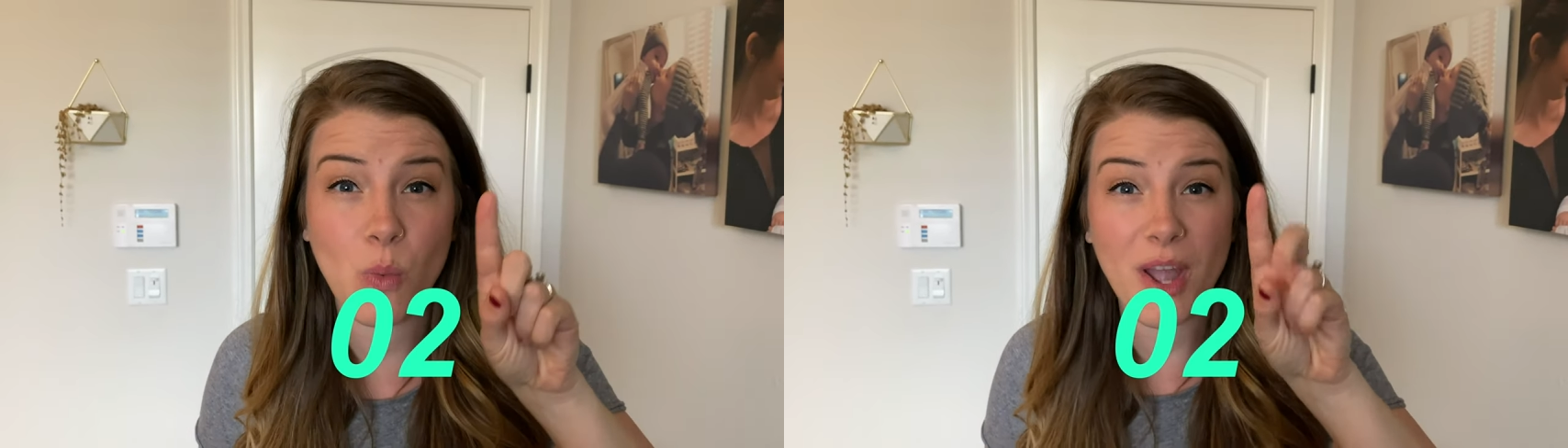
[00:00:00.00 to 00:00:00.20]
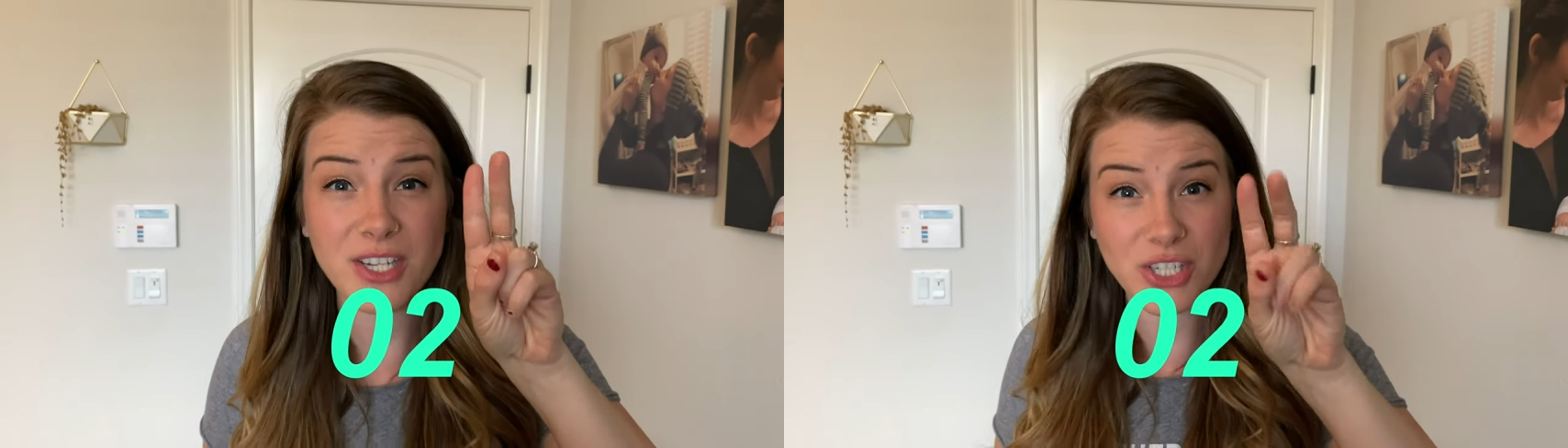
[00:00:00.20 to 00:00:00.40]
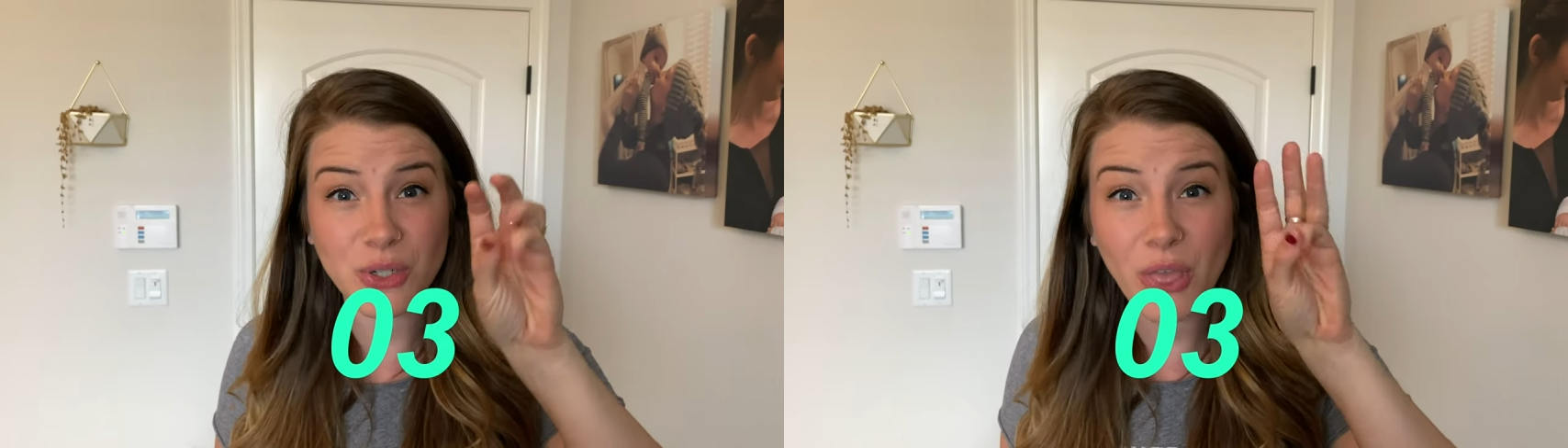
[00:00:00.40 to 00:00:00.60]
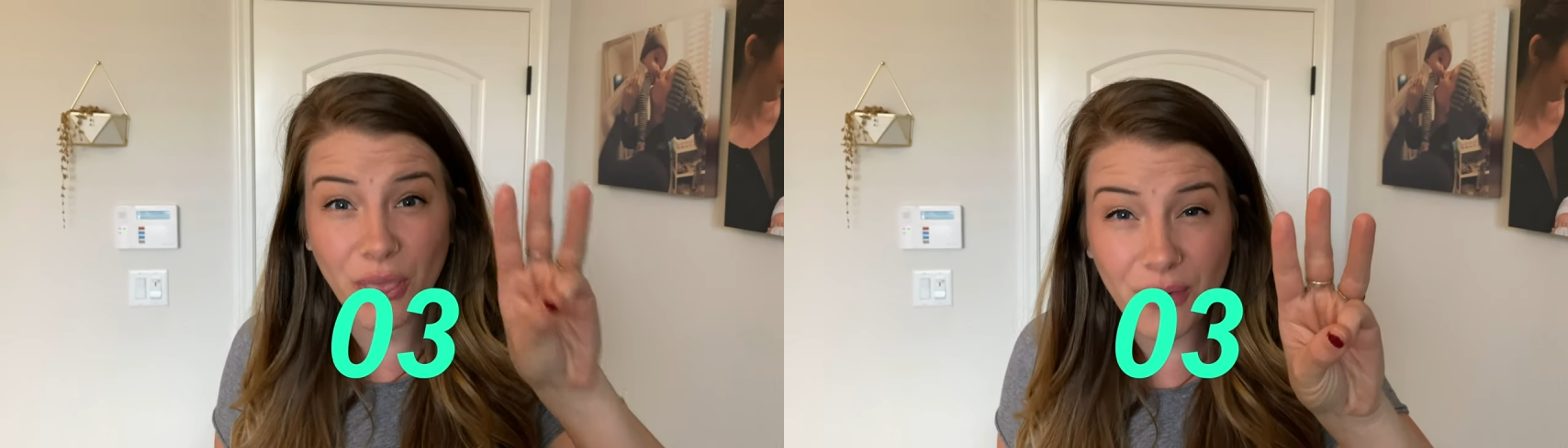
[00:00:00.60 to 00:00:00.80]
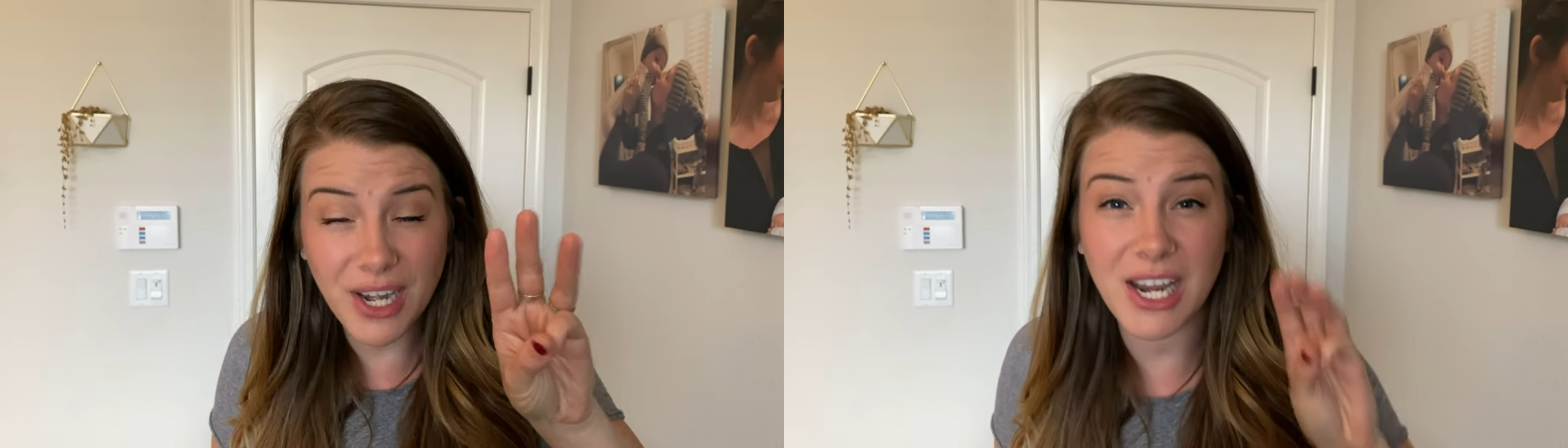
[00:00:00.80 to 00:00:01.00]
1, 2,
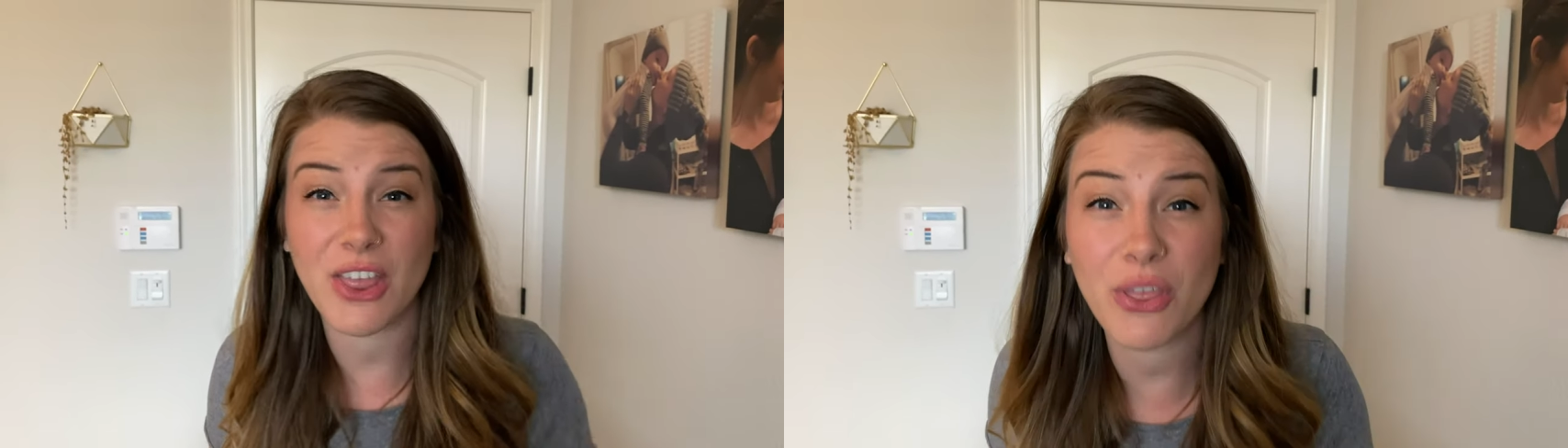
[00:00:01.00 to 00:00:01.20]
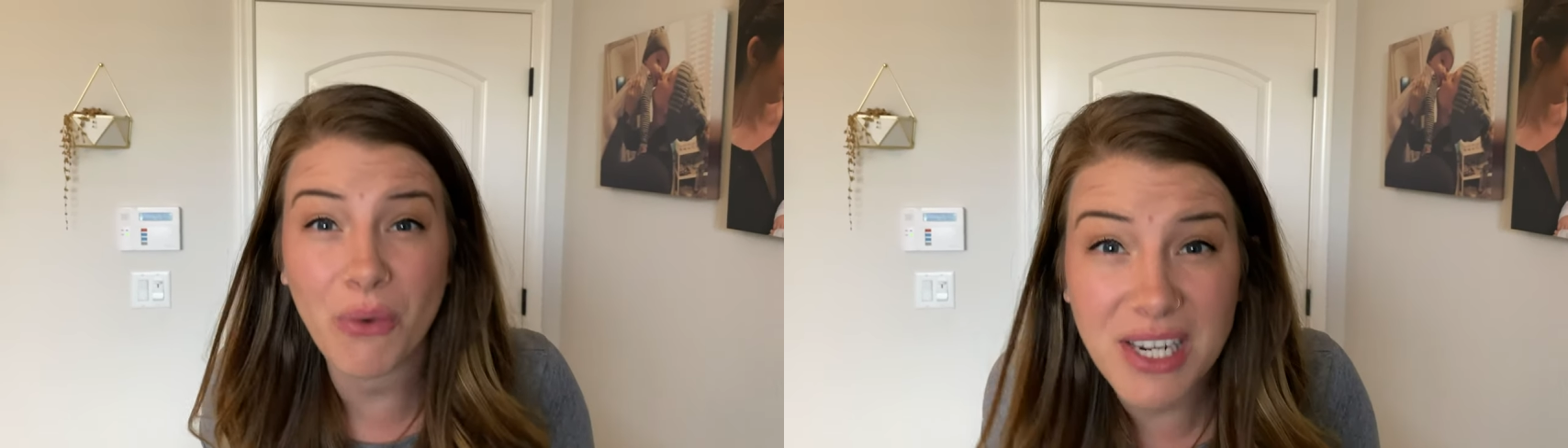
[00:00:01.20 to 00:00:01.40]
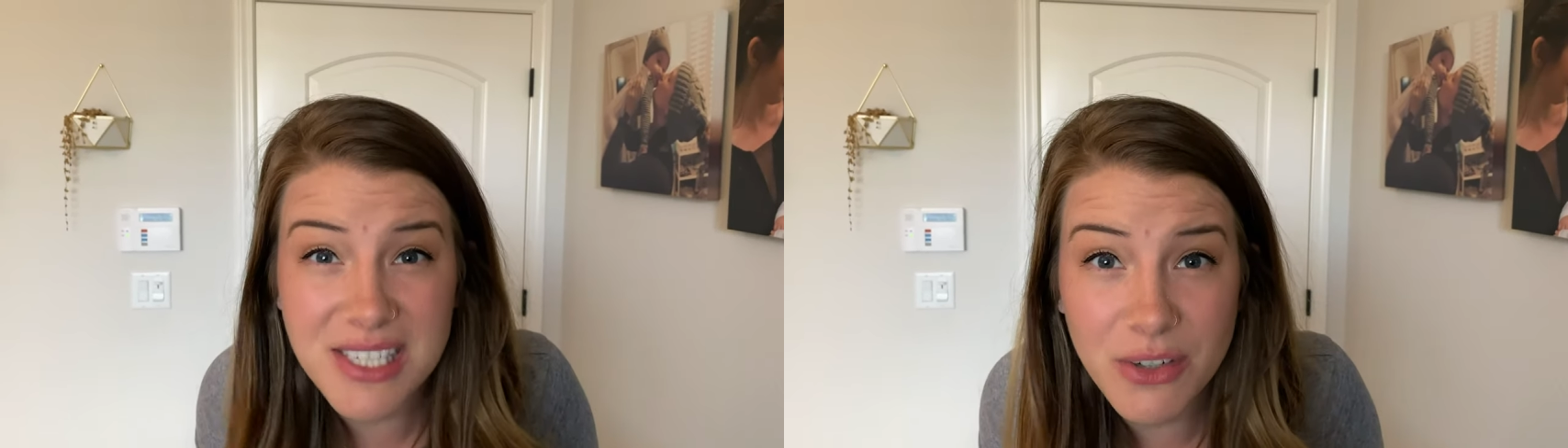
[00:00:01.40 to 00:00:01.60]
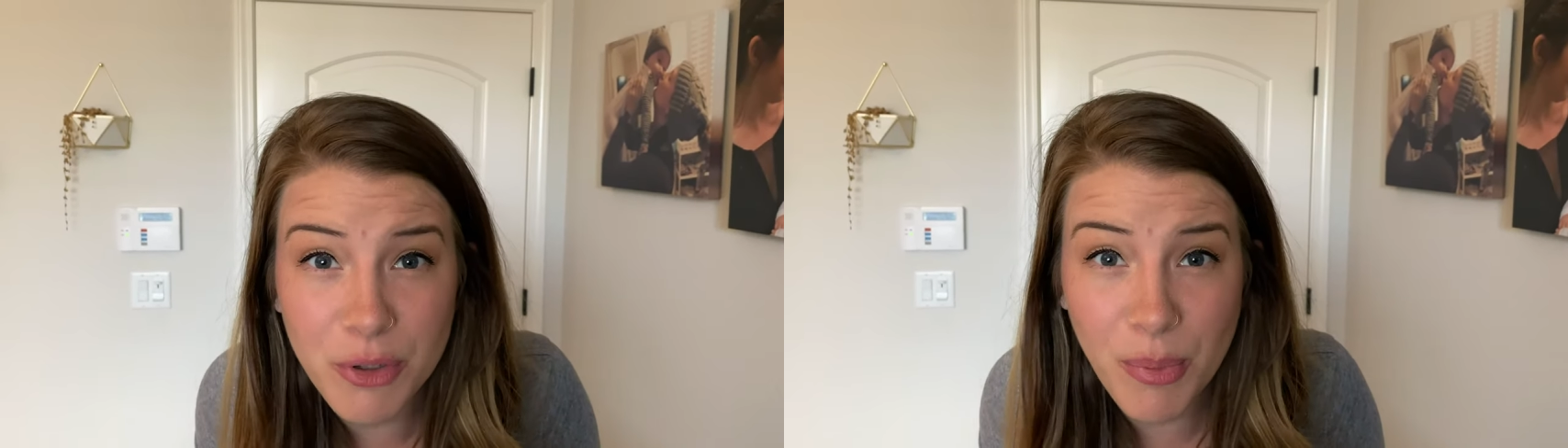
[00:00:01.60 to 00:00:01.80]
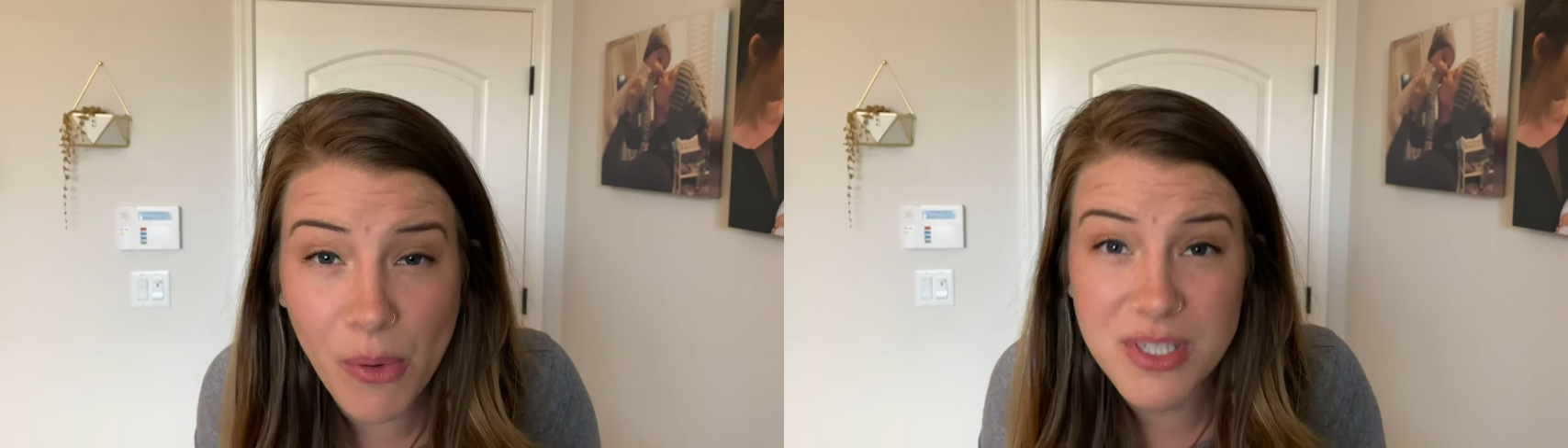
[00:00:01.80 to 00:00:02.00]
3
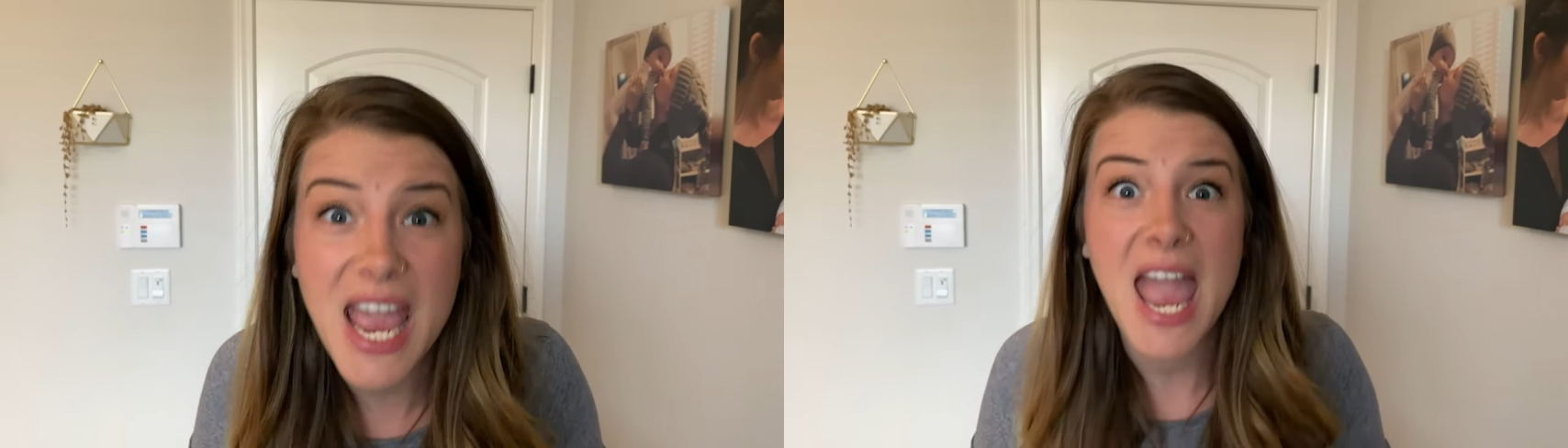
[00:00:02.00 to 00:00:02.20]
silver bowls,